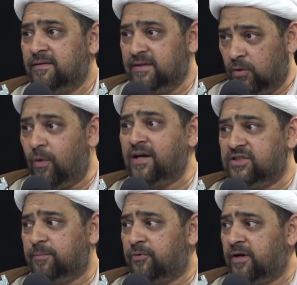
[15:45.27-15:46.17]
the
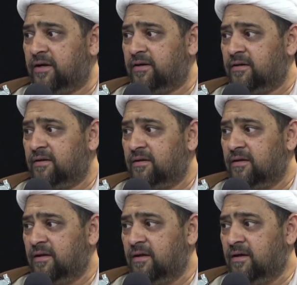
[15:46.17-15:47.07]
wajib prayer.
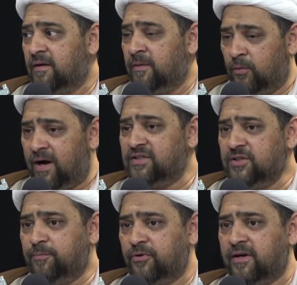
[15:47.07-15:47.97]
The
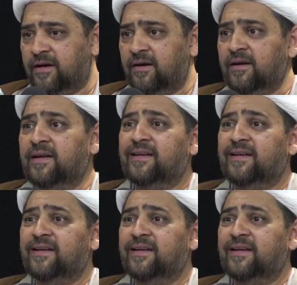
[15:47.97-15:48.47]
wajib prayer